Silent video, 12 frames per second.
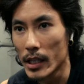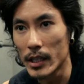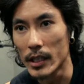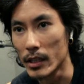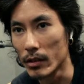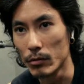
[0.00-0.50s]

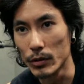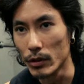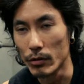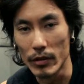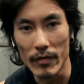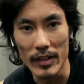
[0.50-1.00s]
it,
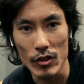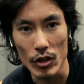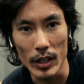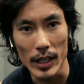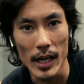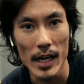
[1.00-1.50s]
you'll
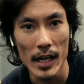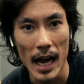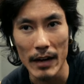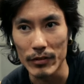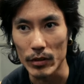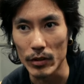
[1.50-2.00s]
eventually
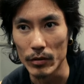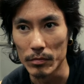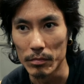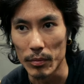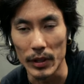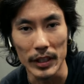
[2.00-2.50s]
have to
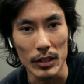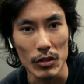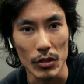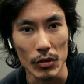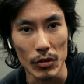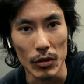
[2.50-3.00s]
bring it
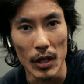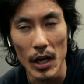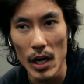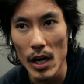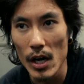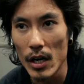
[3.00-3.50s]
to
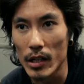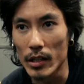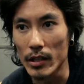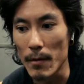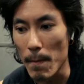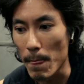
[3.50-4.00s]

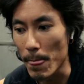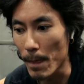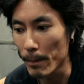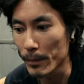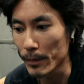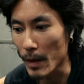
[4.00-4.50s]
um,
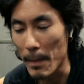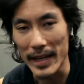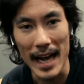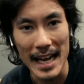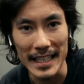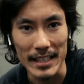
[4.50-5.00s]
the
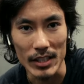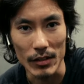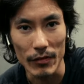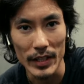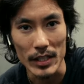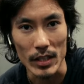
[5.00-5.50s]
mechanics and
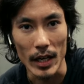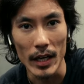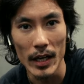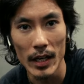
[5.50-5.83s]
fix it.